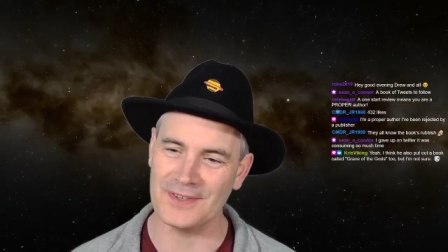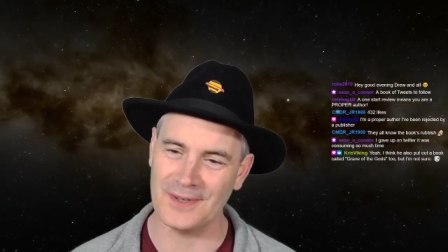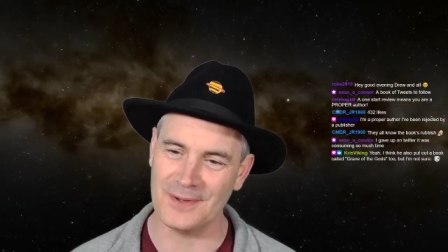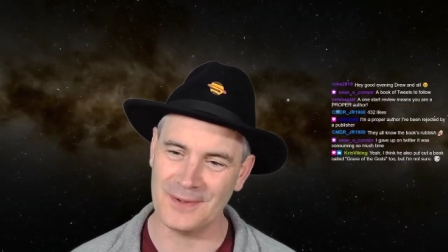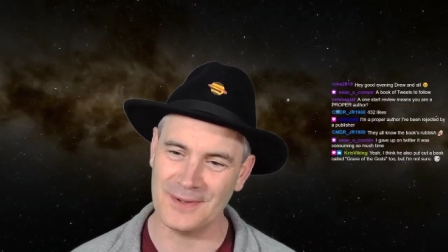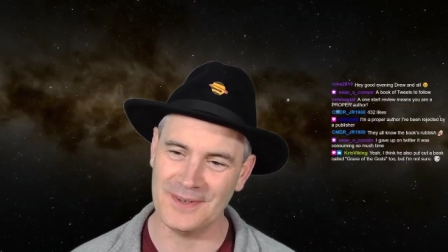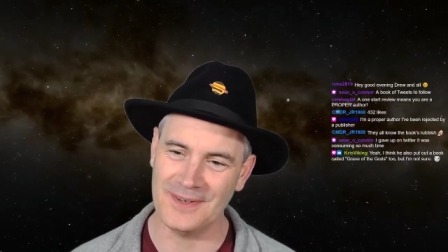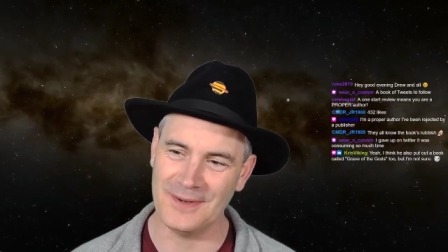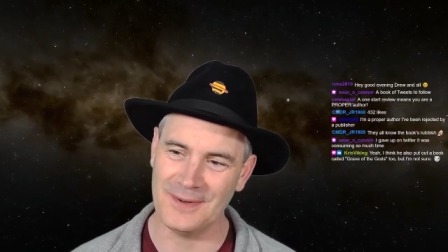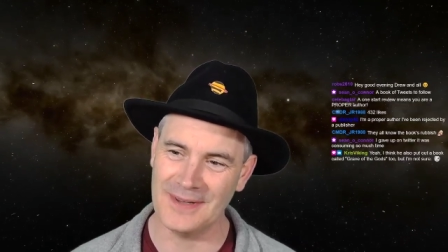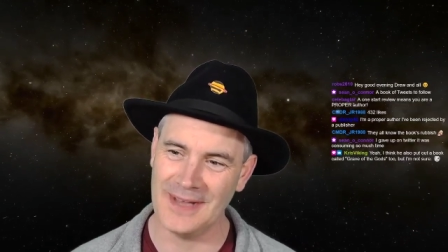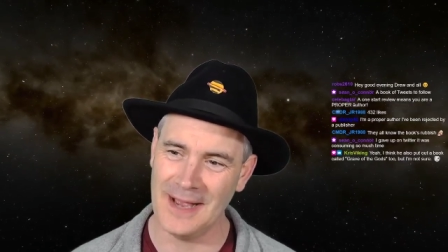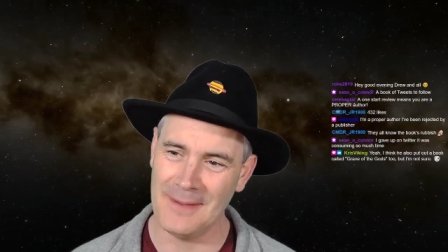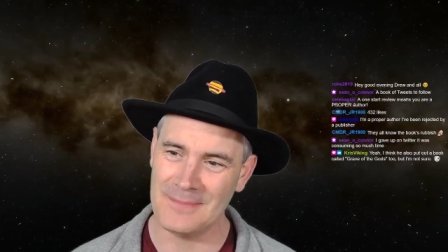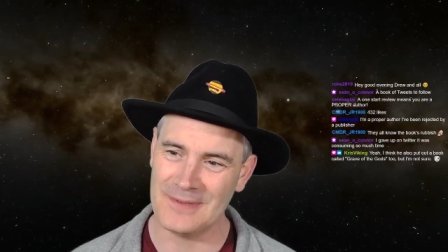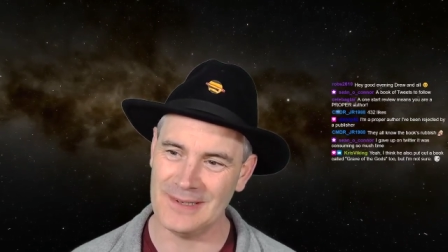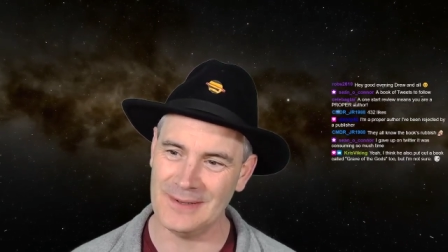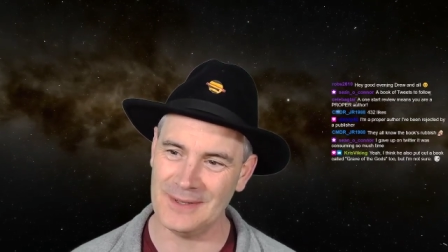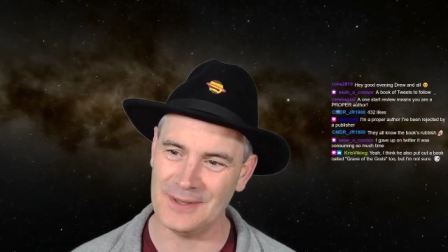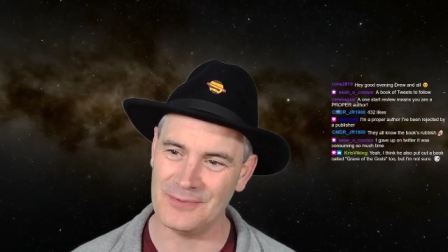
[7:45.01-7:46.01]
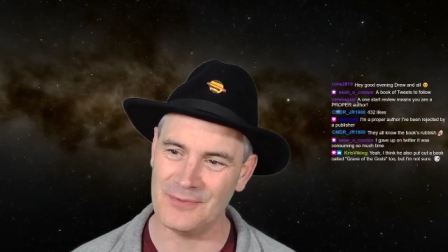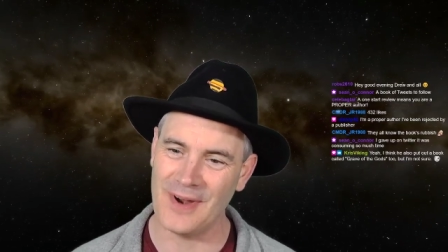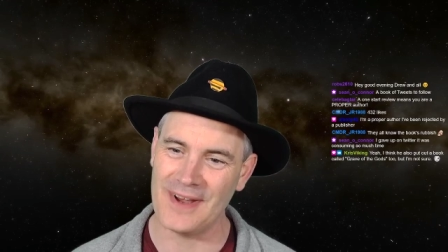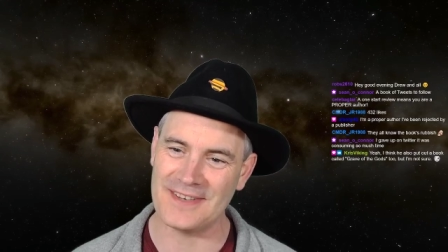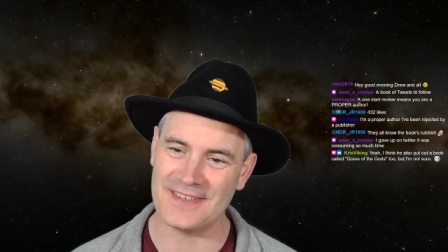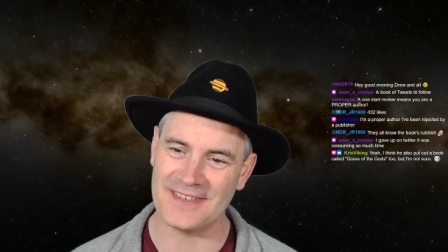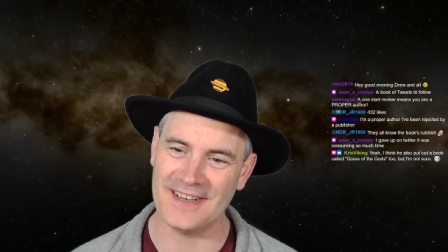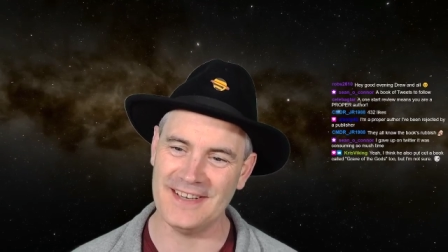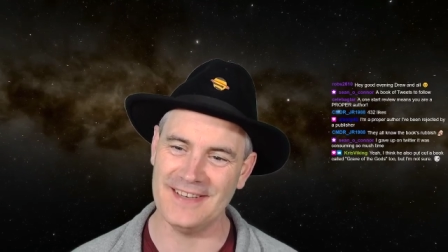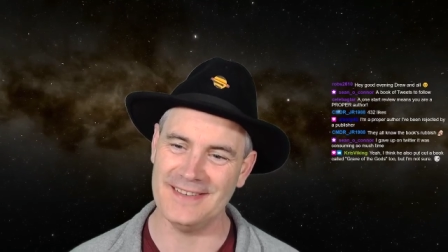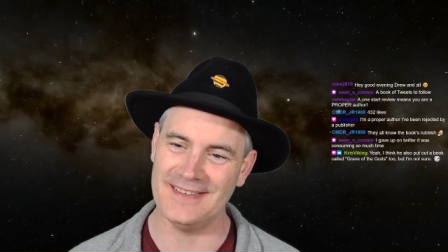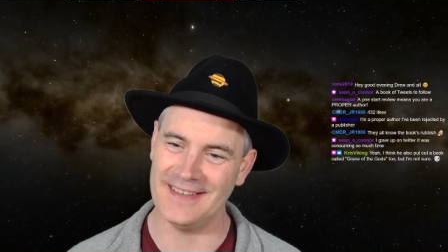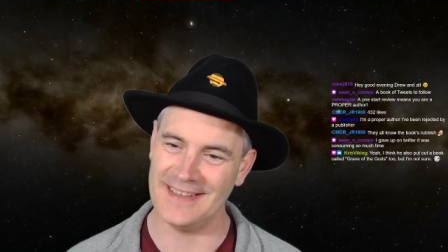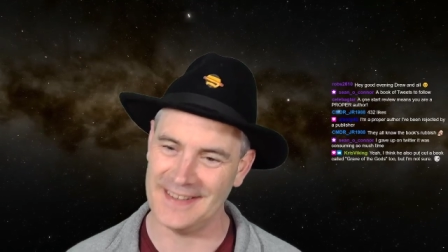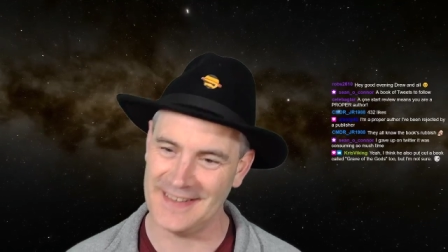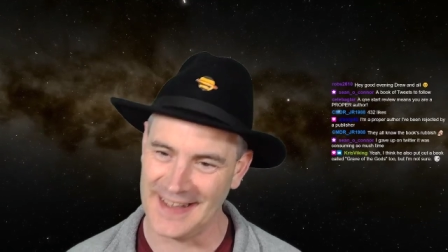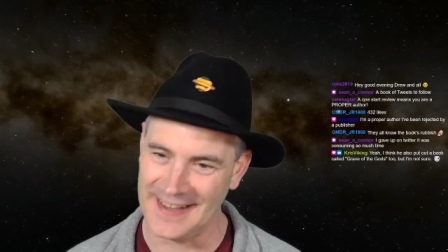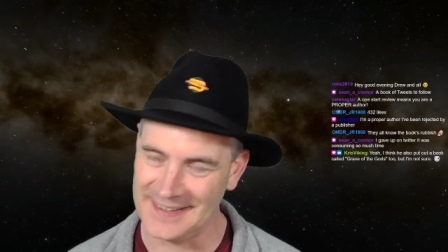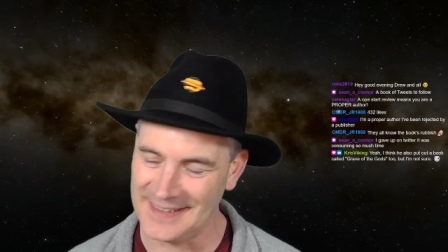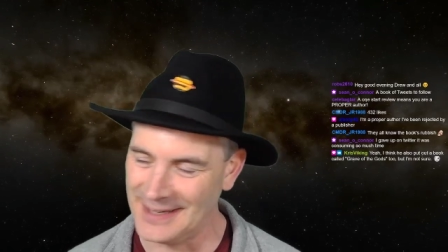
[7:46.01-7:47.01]
so you can absolutely rest easy
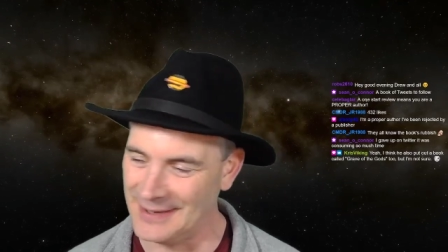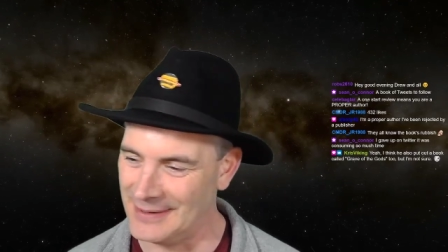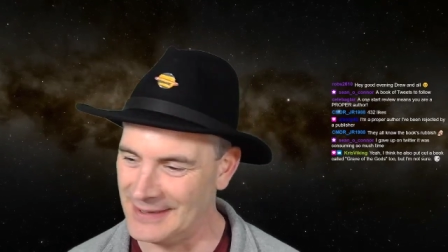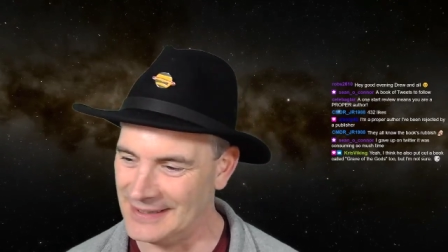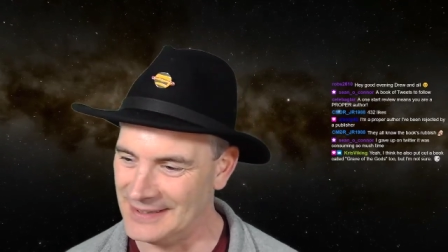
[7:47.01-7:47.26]
in that now.